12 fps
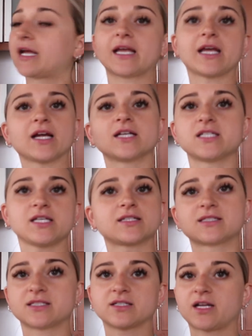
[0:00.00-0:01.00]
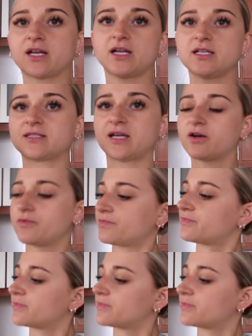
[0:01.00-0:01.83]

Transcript: I guarantee it's still not nice though.